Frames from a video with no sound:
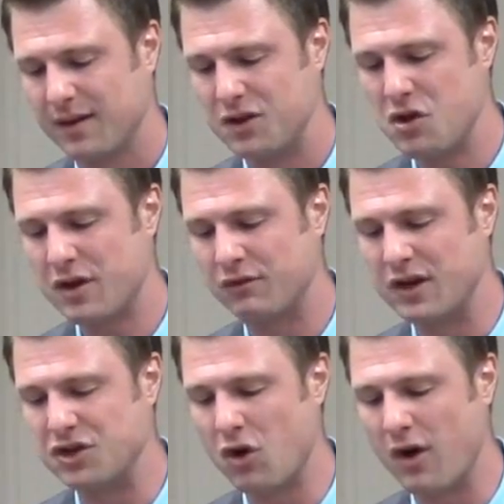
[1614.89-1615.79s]
You can
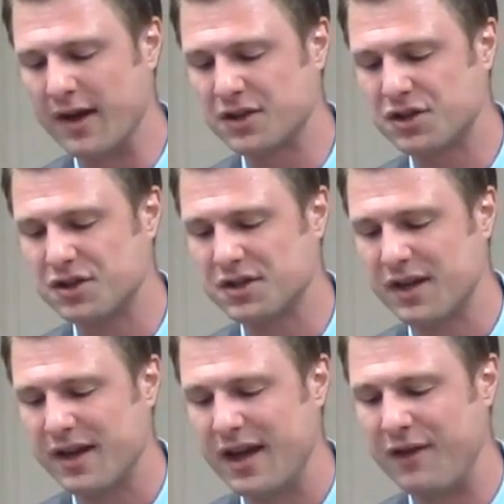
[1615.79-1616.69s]
rejoice
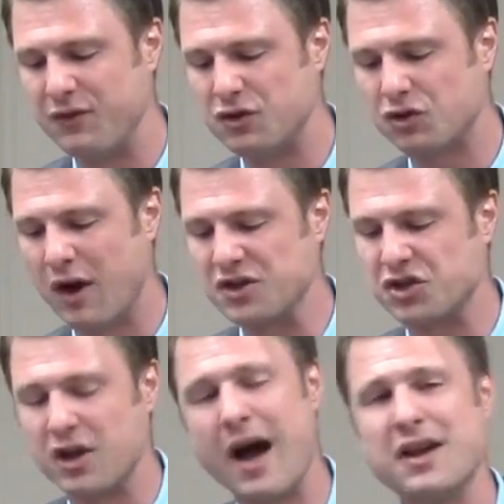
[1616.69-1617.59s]
if you
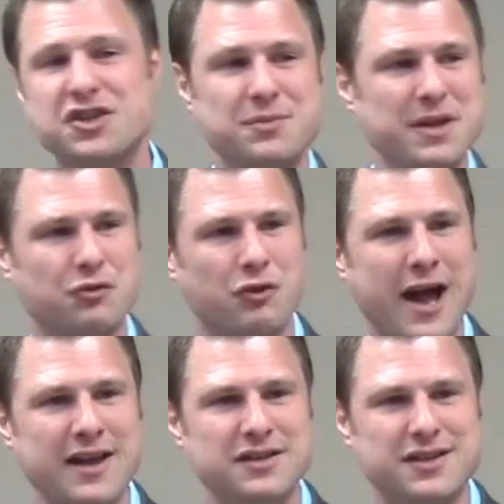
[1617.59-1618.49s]
trust God to be
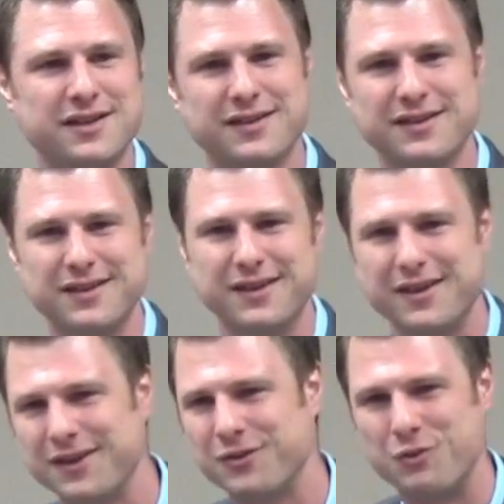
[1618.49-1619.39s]
right
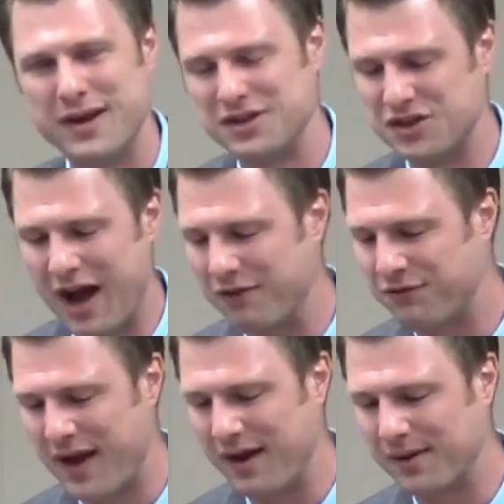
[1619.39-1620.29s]
when He's not
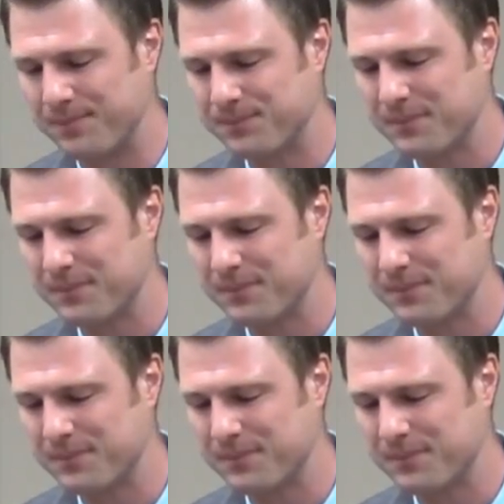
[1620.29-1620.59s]
fair.